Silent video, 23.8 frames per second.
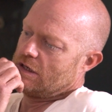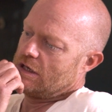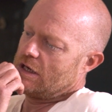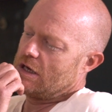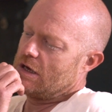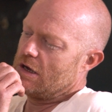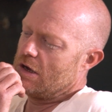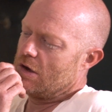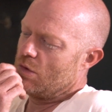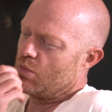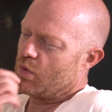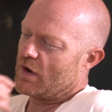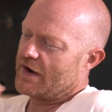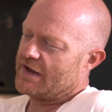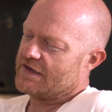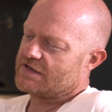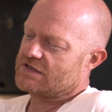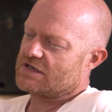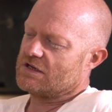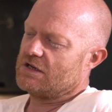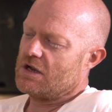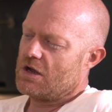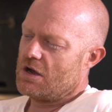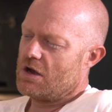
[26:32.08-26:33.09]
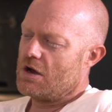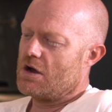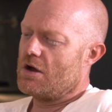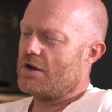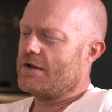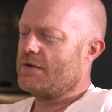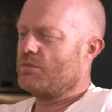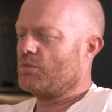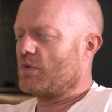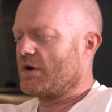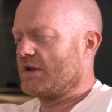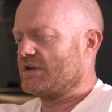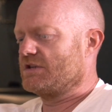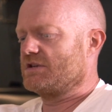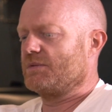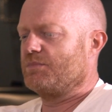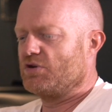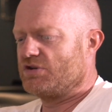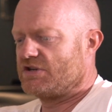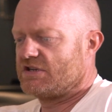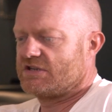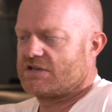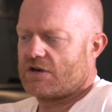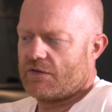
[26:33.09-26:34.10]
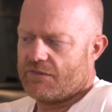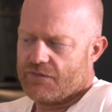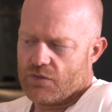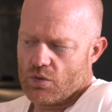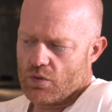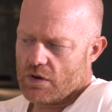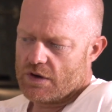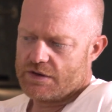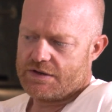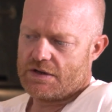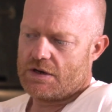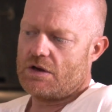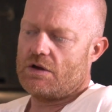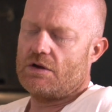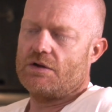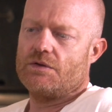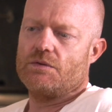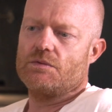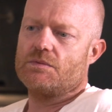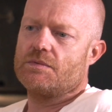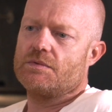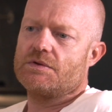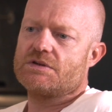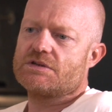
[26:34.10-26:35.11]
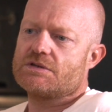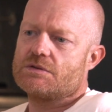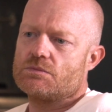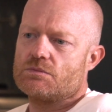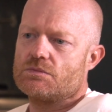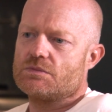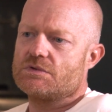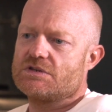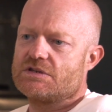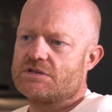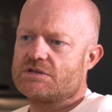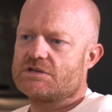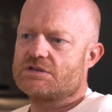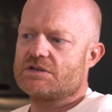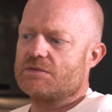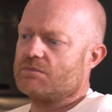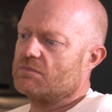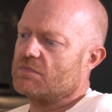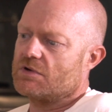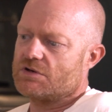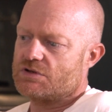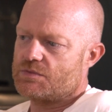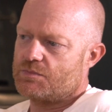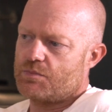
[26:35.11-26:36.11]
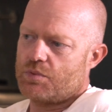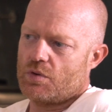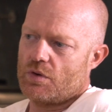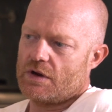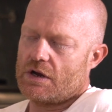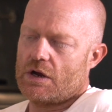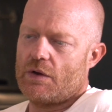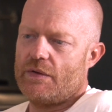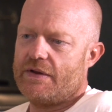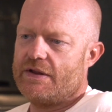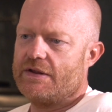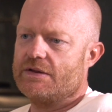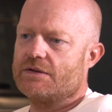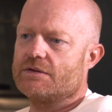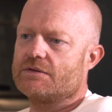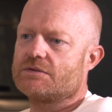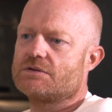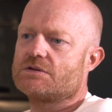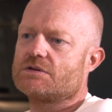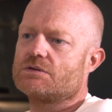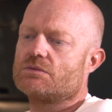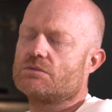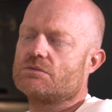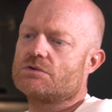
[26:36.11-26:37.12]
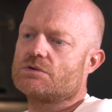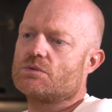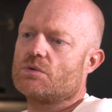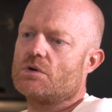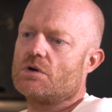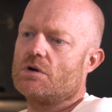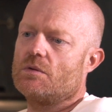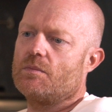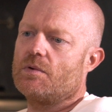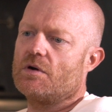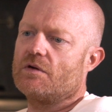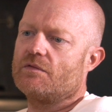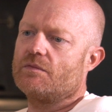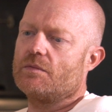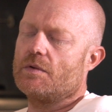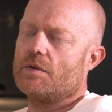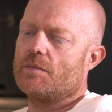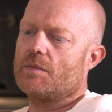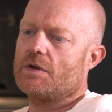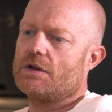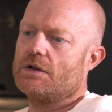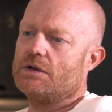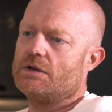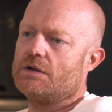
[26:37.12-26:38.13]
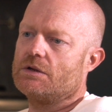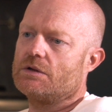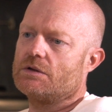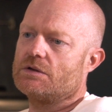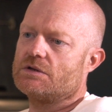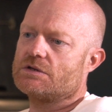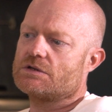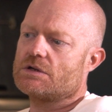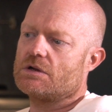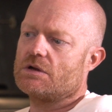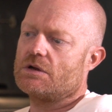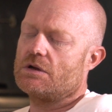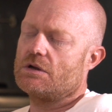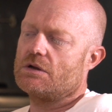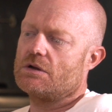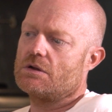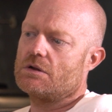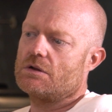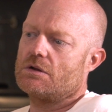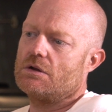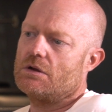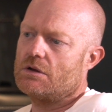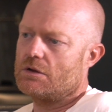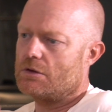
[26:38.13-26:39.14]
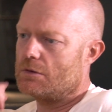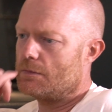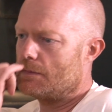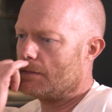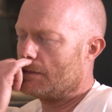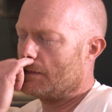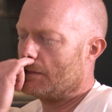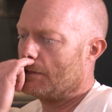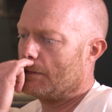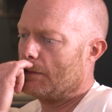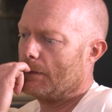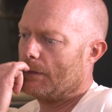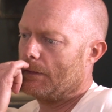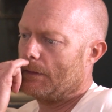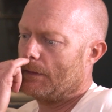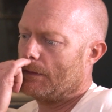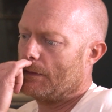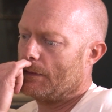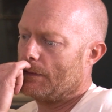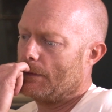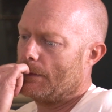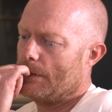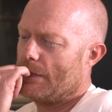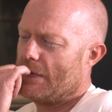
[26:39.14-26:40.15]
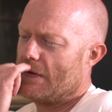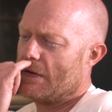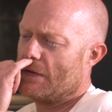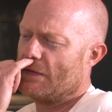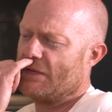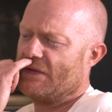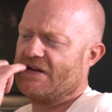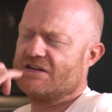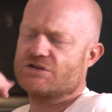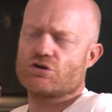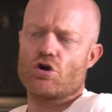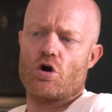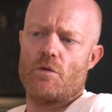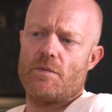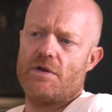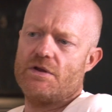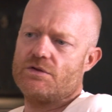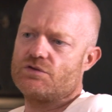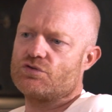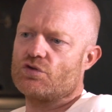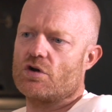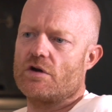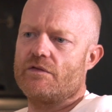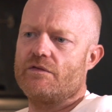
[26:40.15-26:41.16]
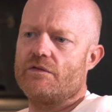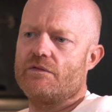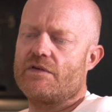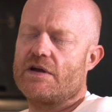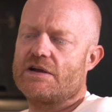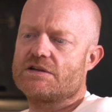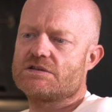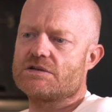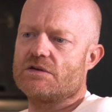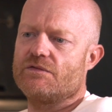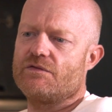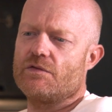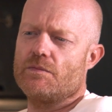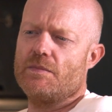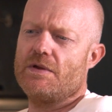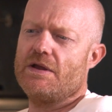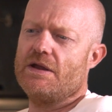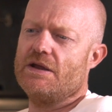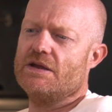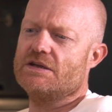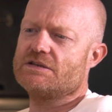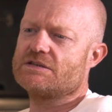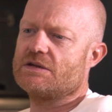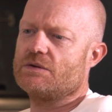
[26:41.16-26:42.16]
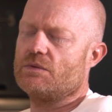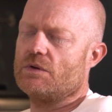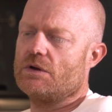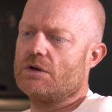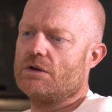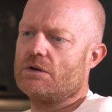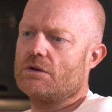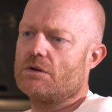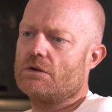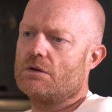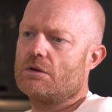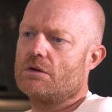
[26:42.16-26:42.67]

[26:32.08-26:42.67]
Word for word: wanting to learn and wanting to push yourself forward, I don't know. There doesn't seem much point of going in to work apart from the money. It's like, yeah, I think that's got to be a driving factor. For me, it is anyway,